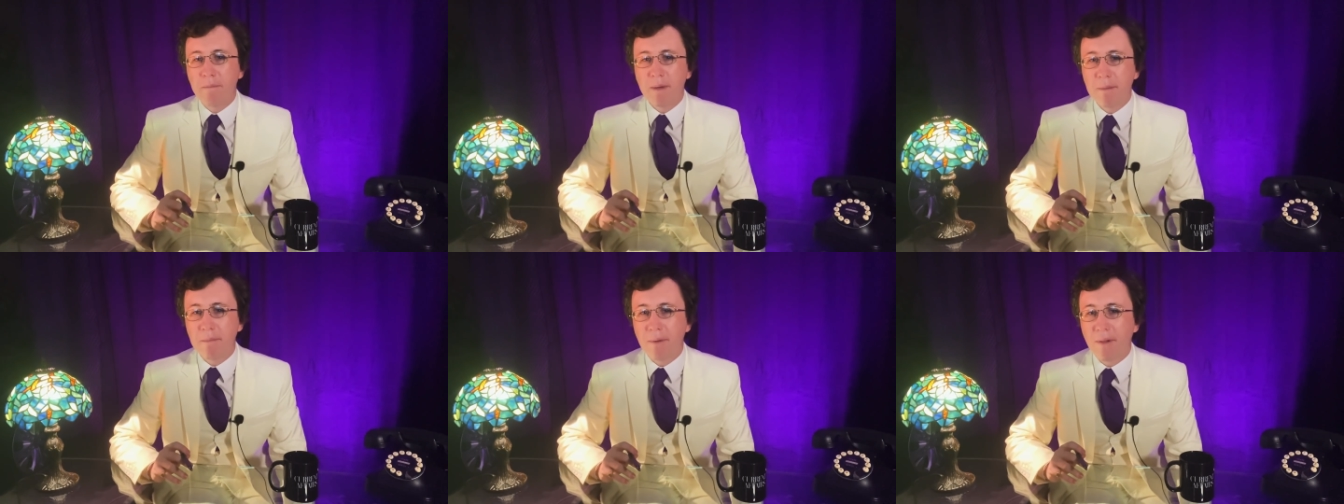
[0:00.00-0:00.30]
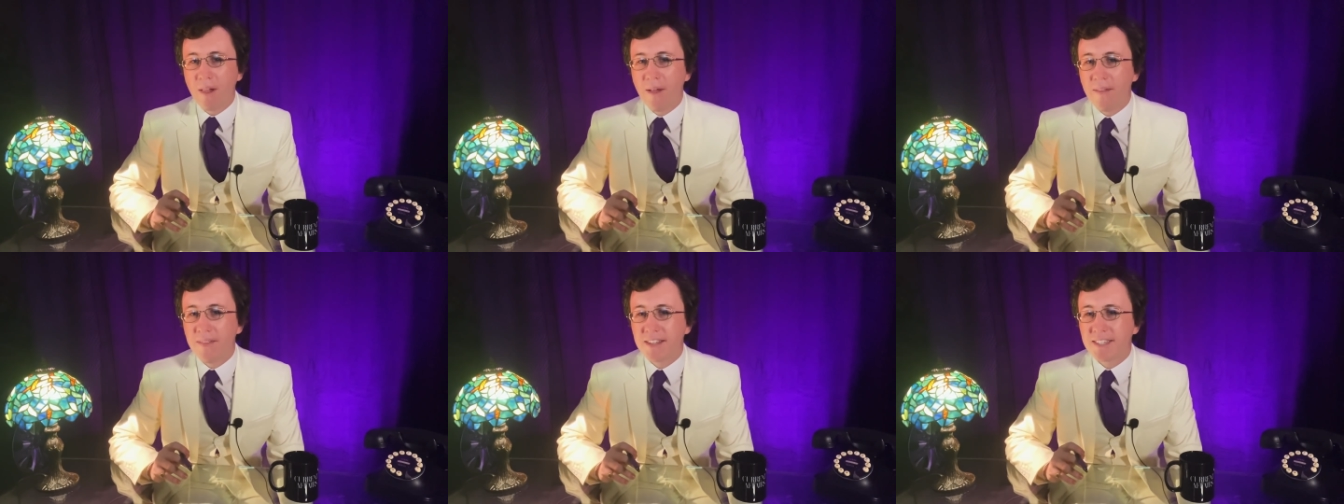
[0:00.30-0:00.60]

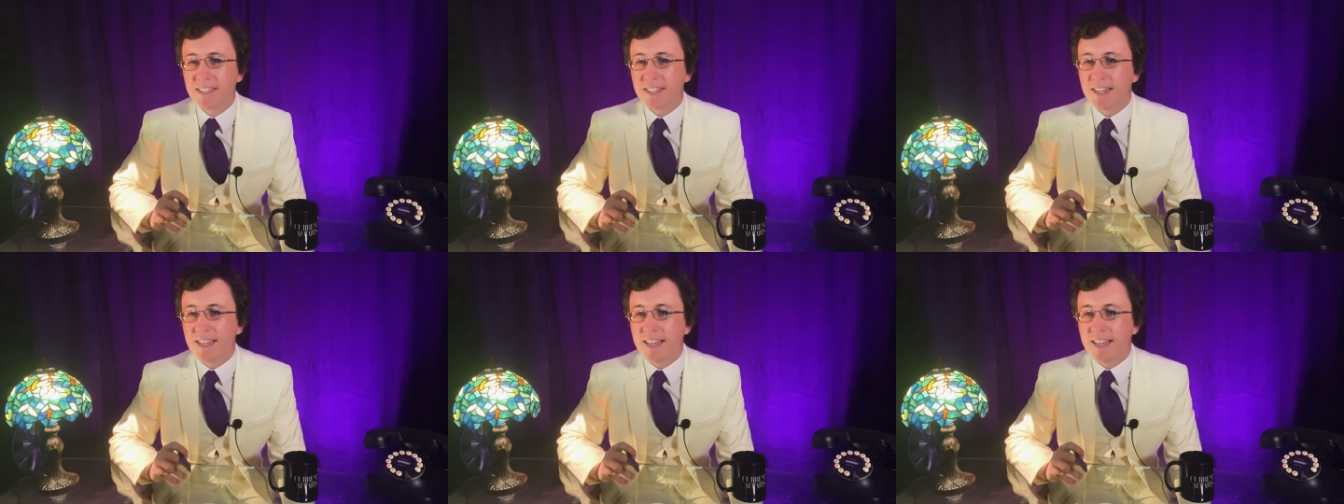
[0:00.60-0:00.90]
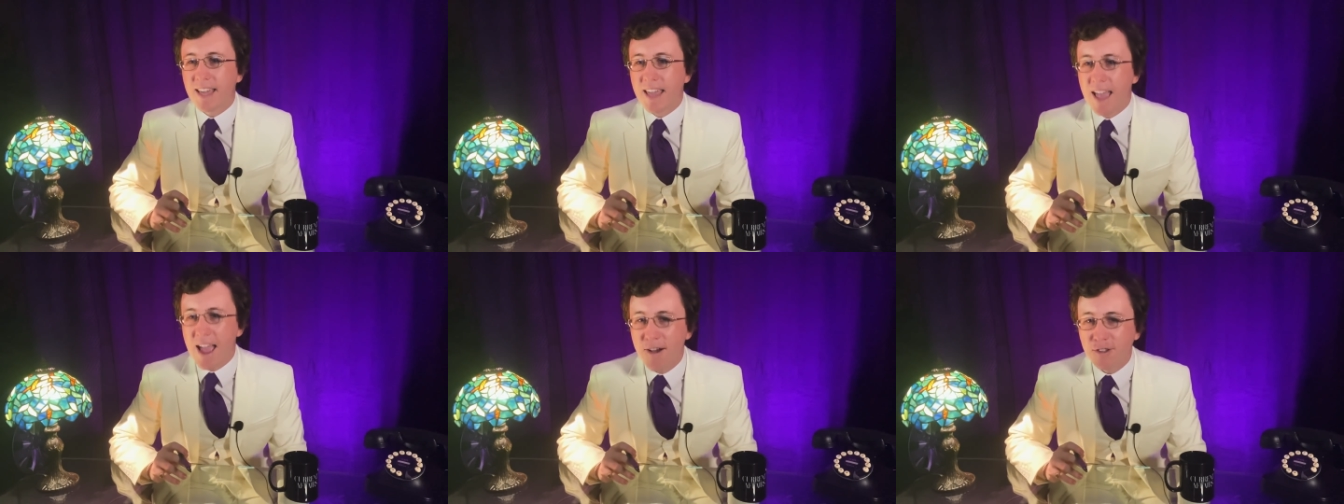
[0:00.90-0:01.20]
people on the
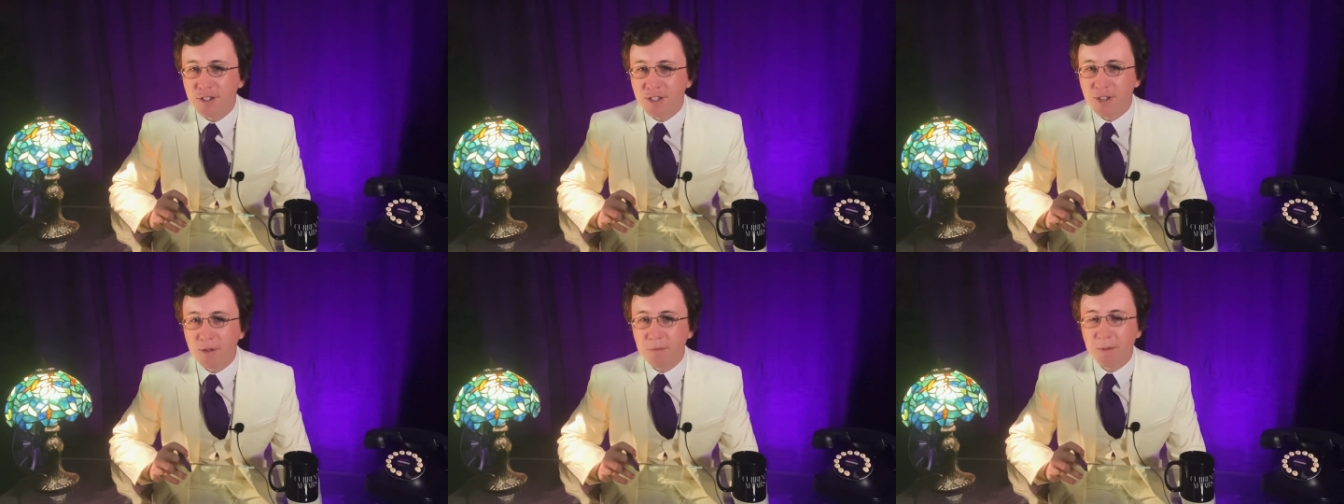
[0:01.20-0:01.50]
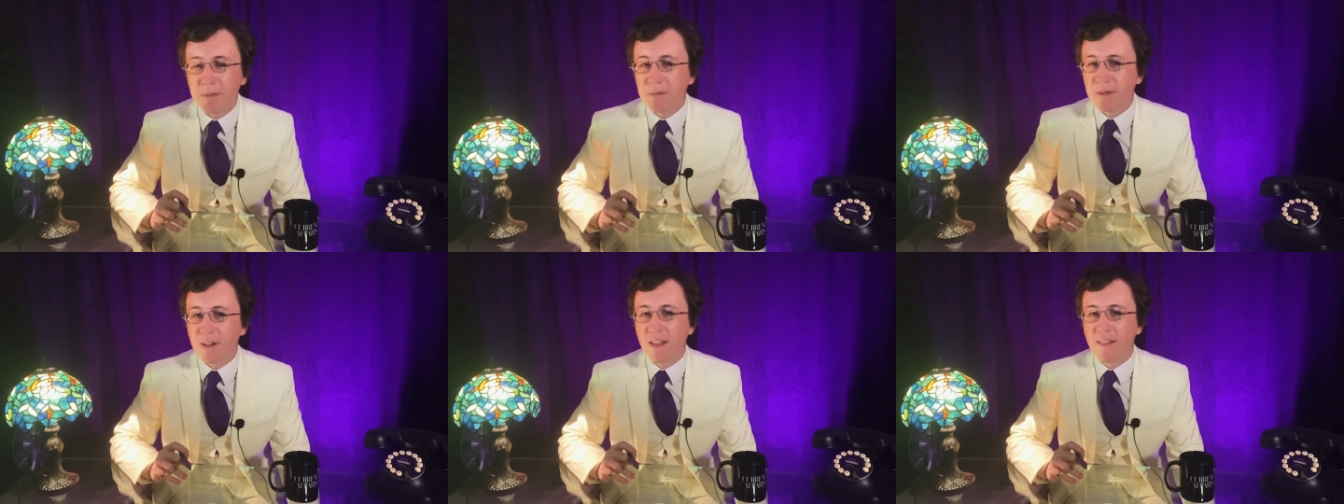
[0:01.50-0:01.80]
city
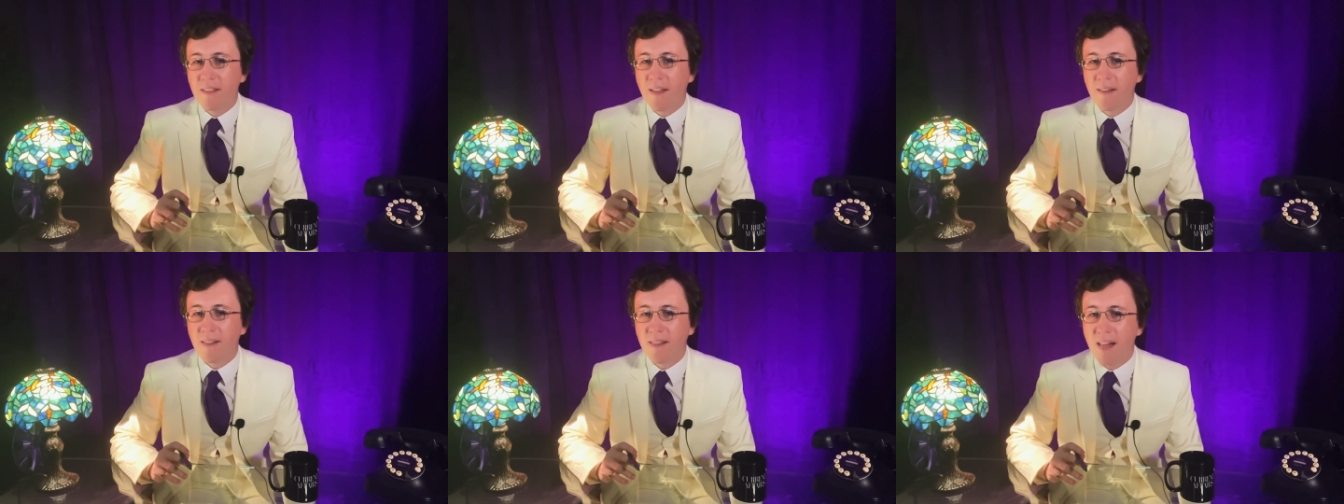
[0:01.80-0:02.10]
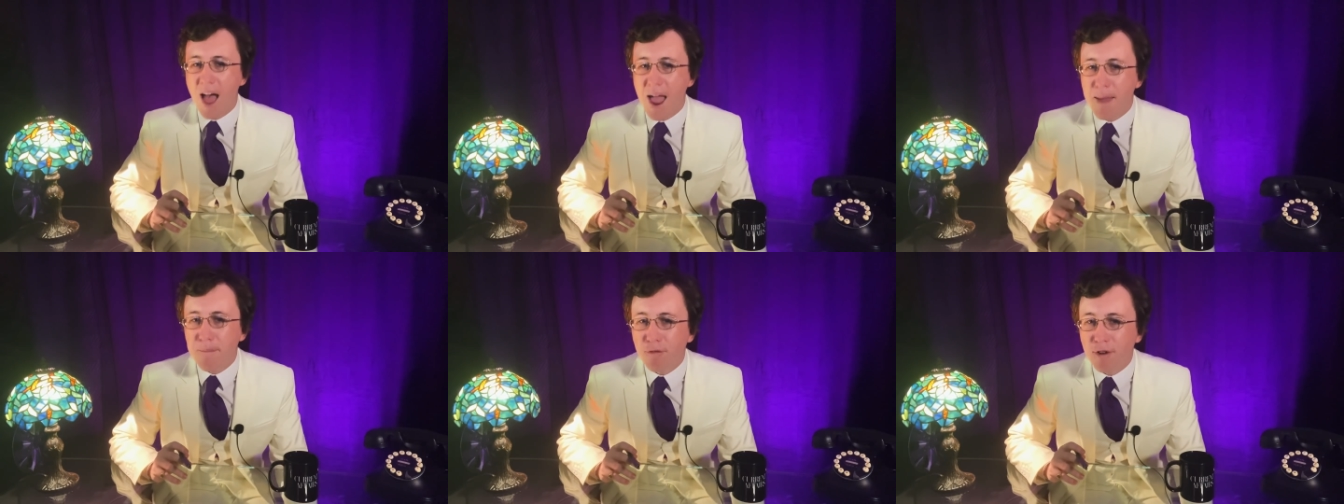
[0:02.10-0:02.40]
council, people on the
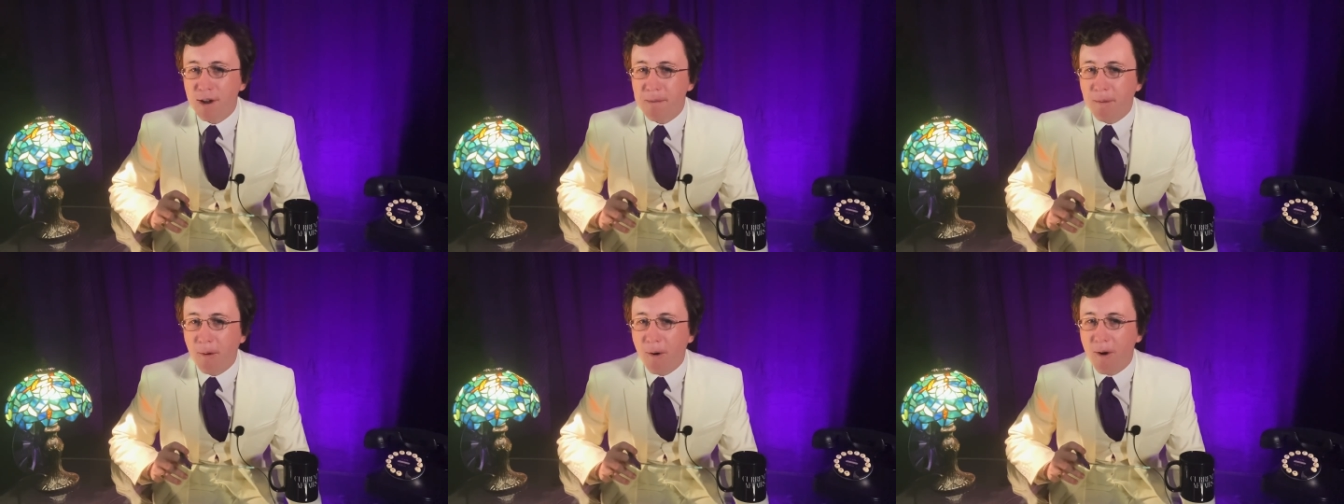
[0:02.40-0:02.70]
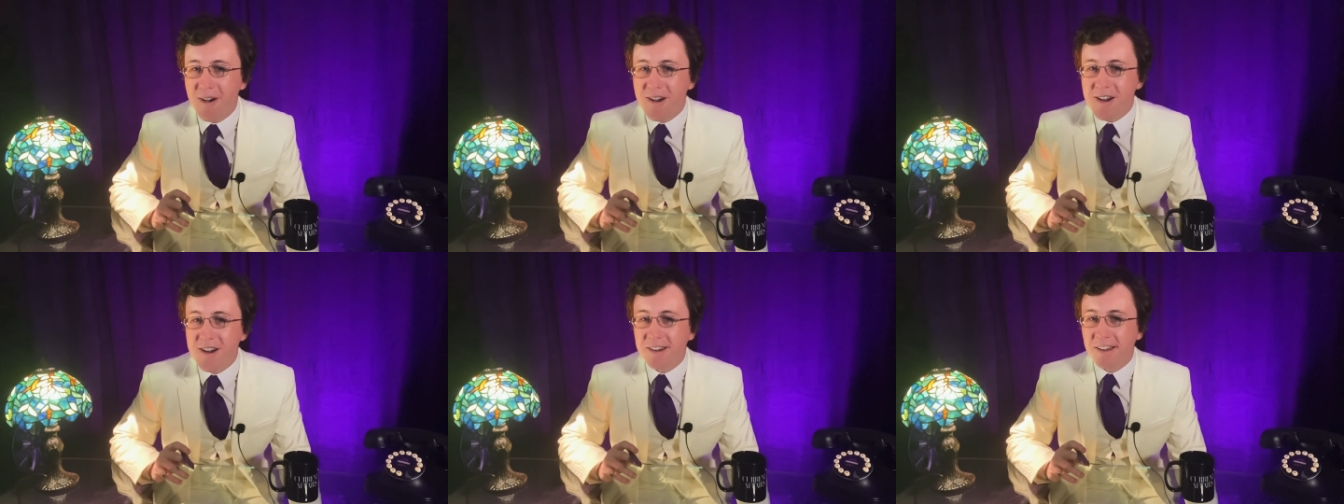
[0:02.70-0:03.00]
library
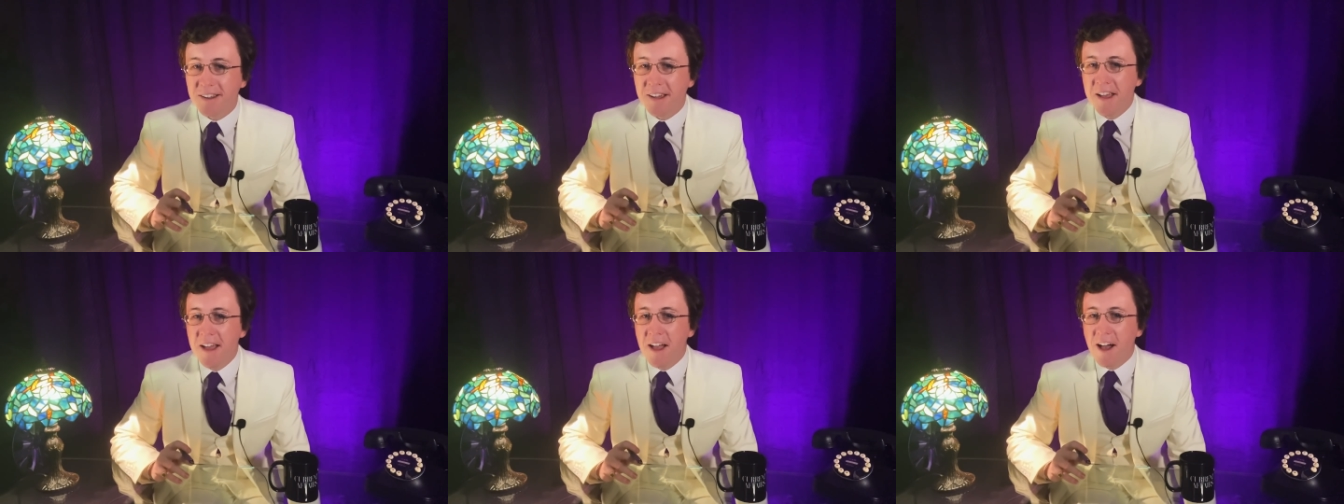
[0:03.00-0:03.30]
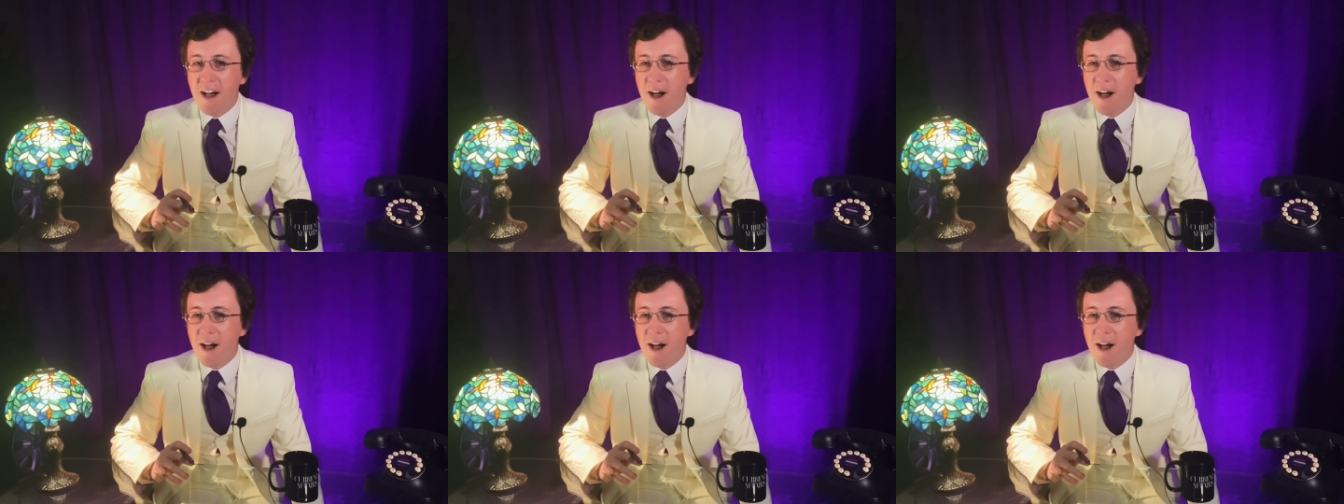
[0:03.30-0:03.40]
board,